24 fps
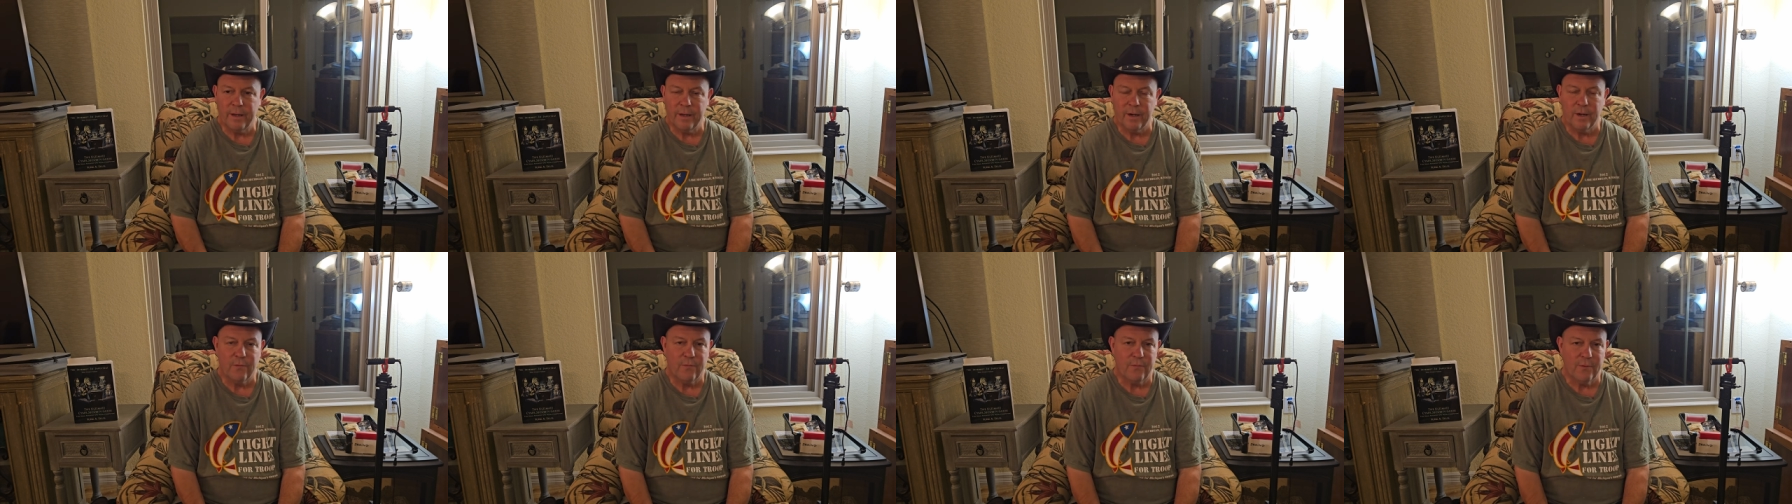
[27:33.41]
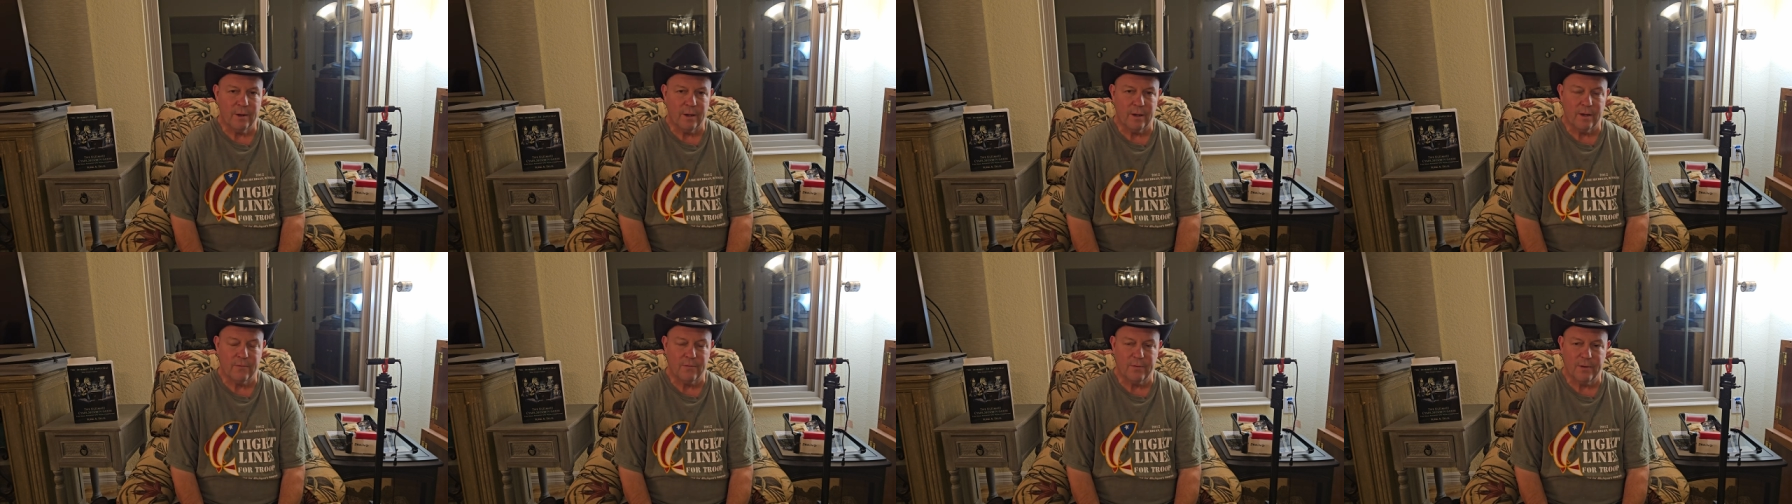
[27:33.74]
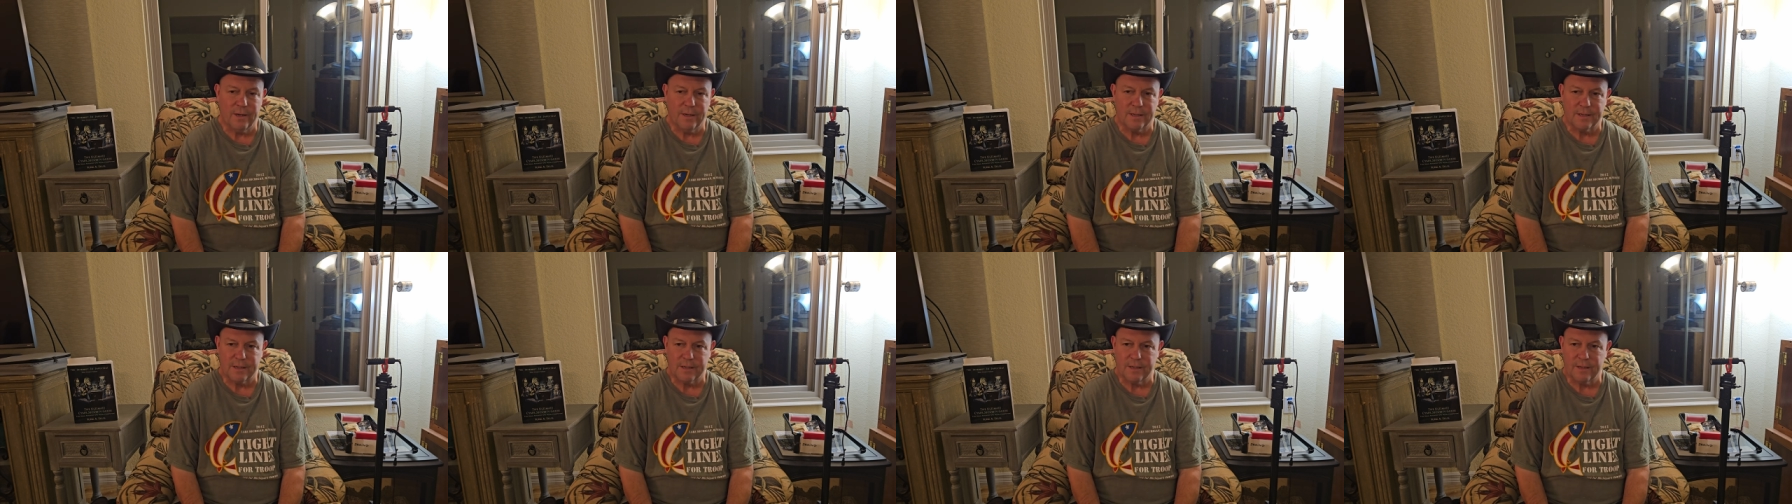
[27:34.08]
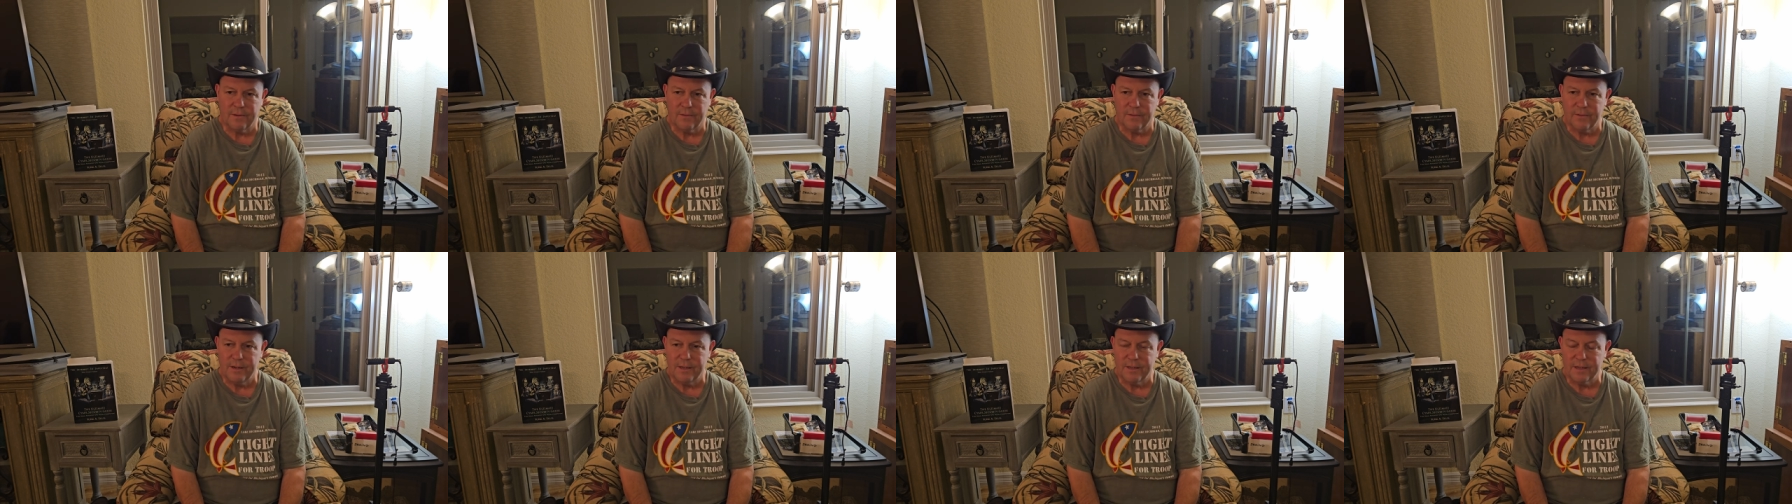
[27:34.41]
NFL events in
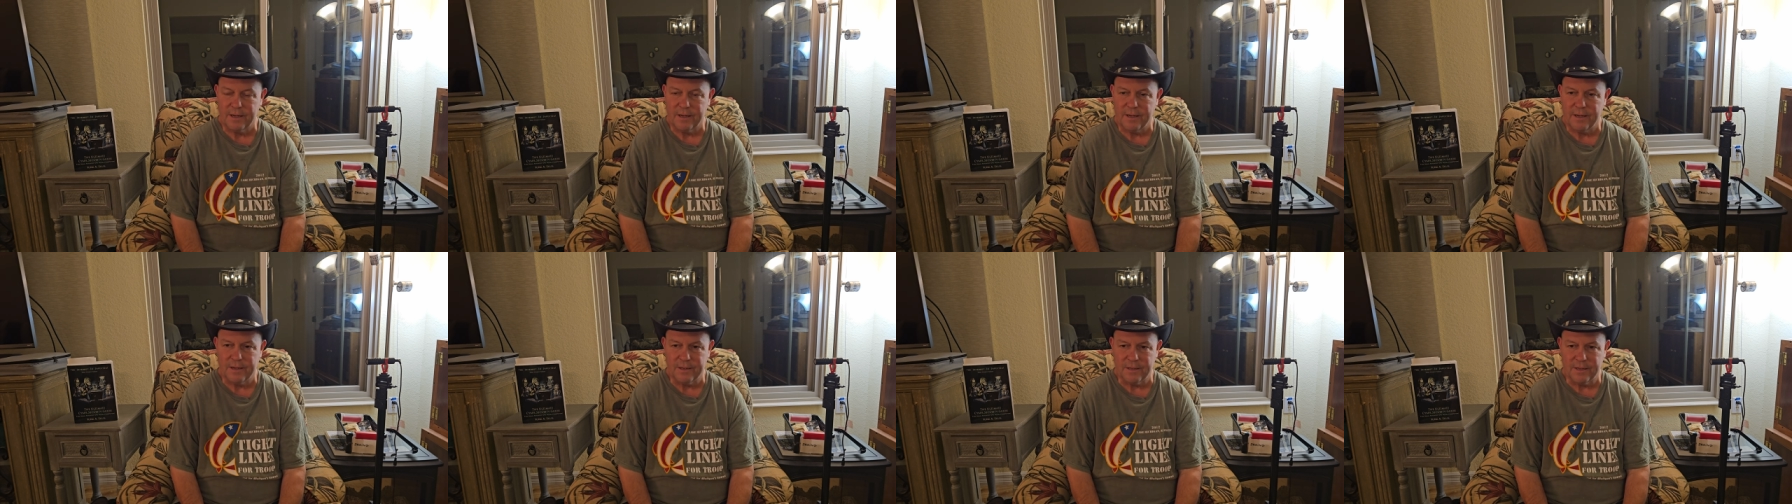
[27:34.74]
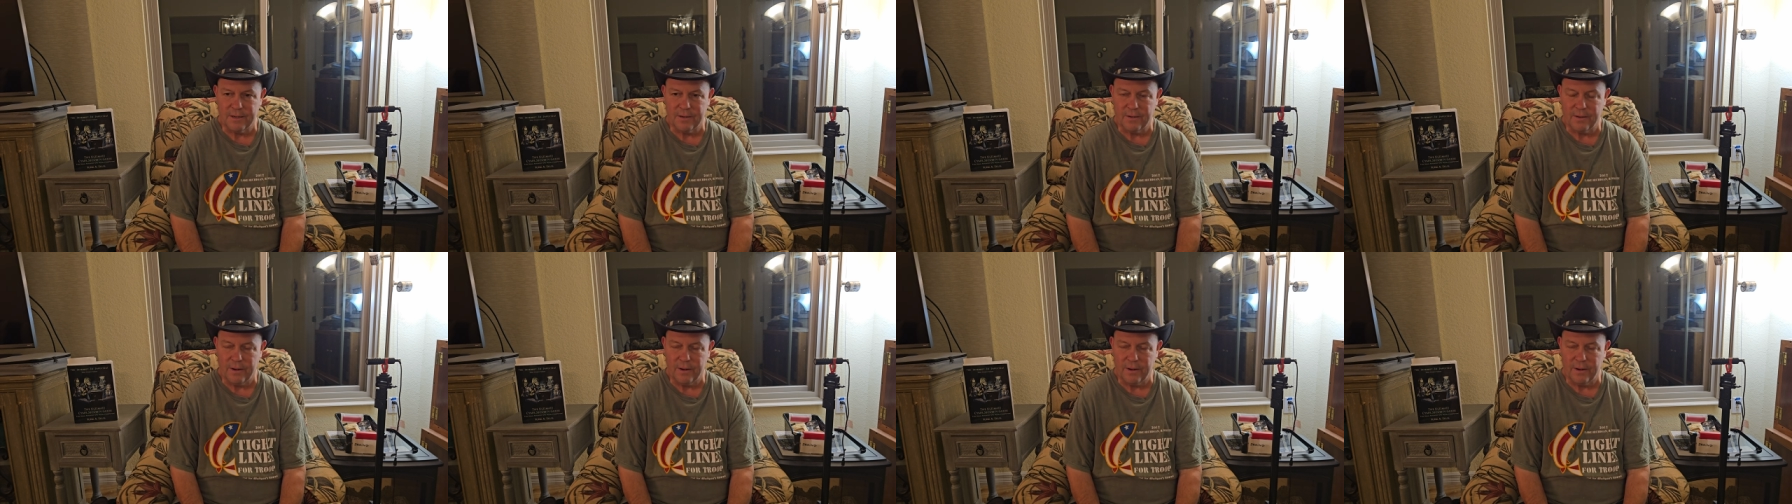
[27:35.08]
the Redskins.